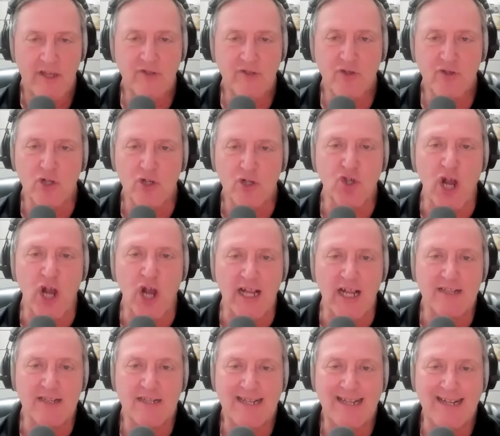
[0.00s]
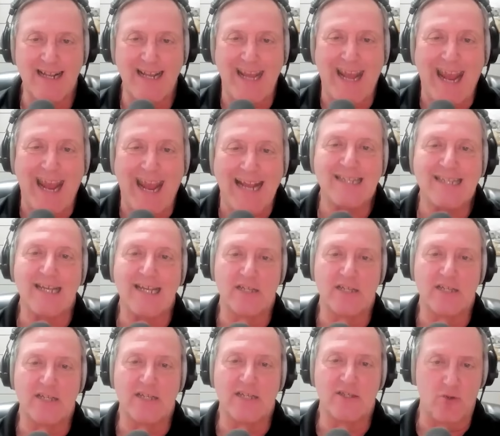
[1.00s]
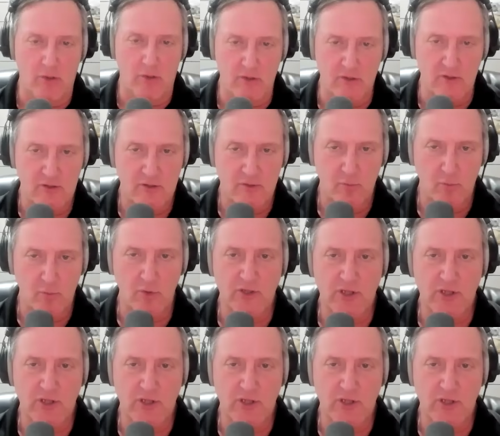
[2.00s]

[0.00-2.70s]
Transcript: These are gigantic stores.